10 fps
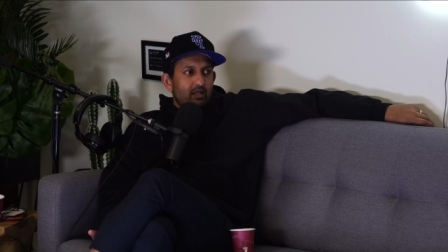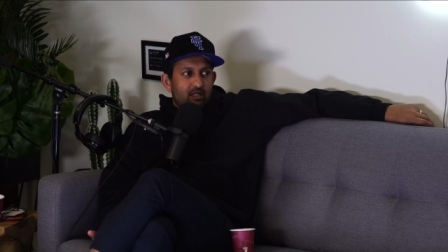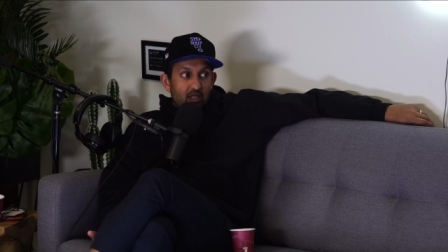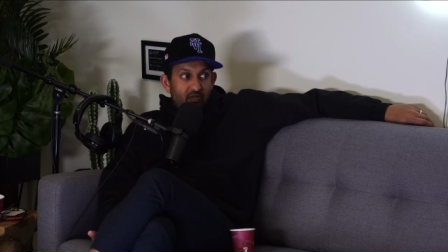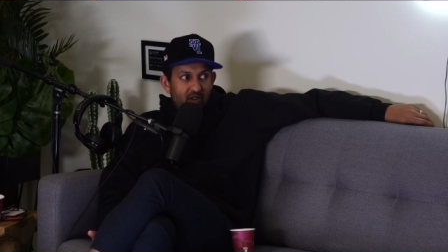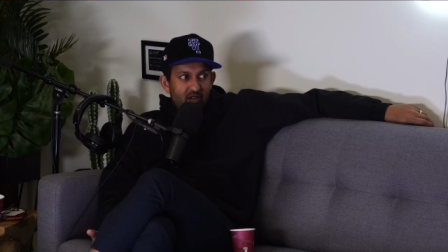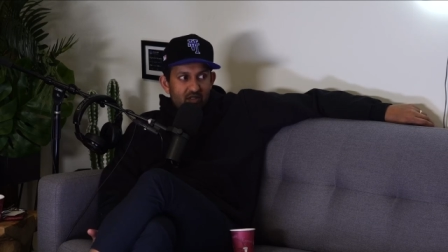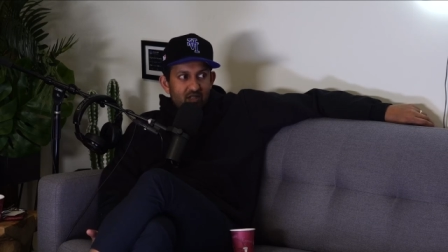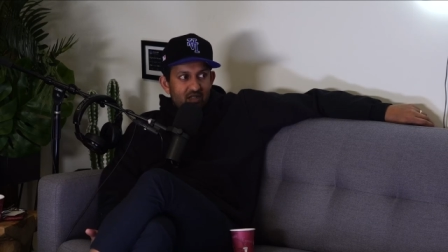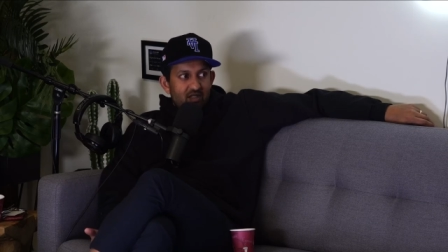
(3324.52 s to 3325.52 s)
It's six
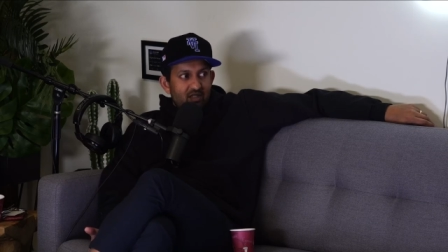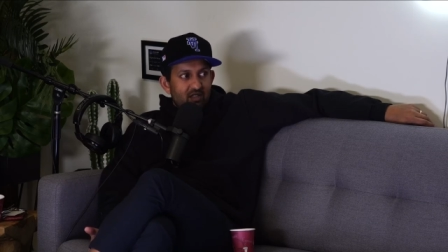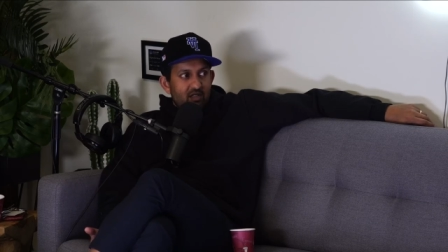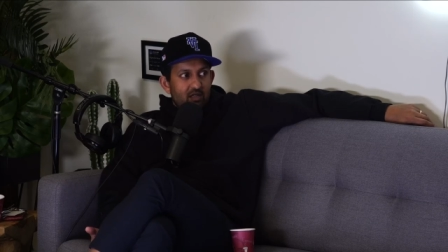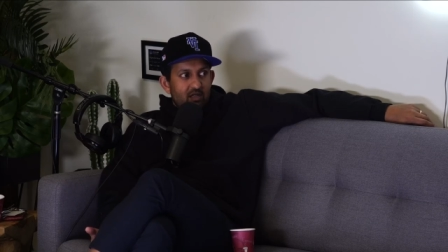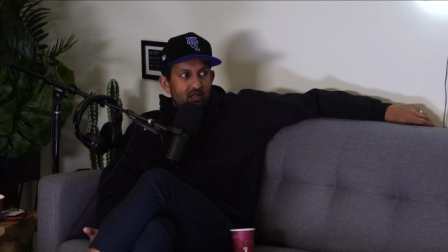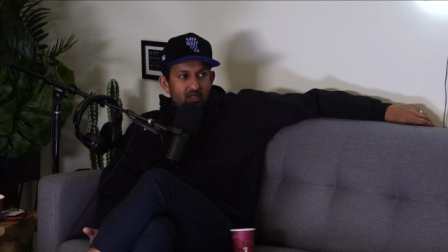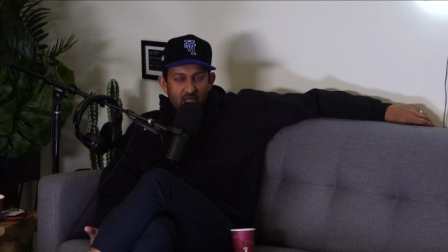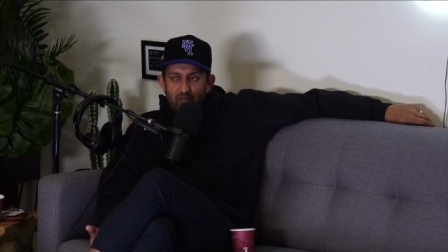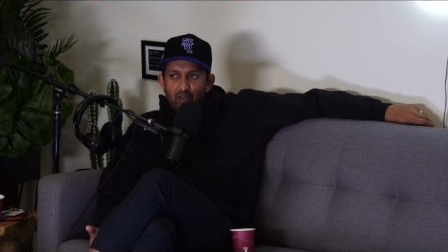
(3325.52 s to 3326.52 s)
figures. And just go to that.
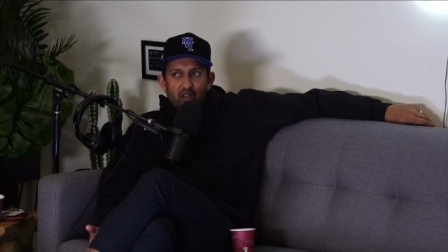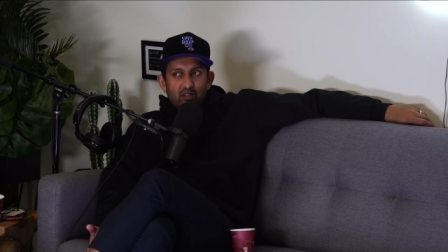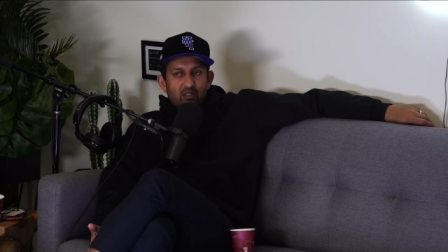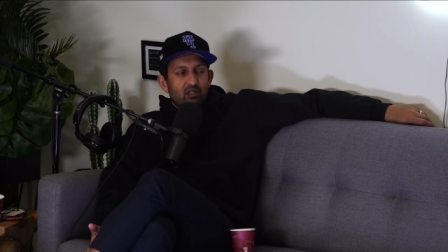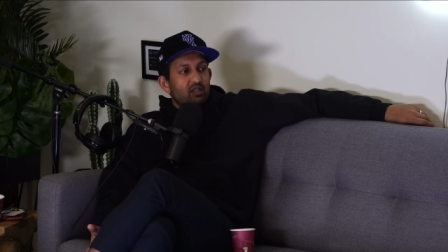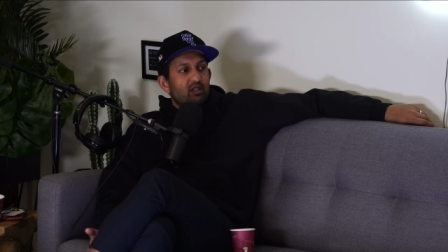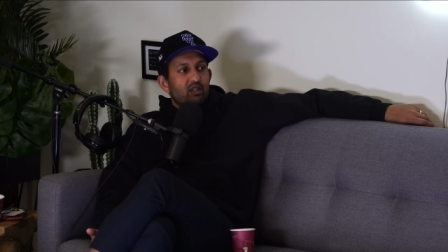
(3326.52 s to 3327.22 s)
Six figures.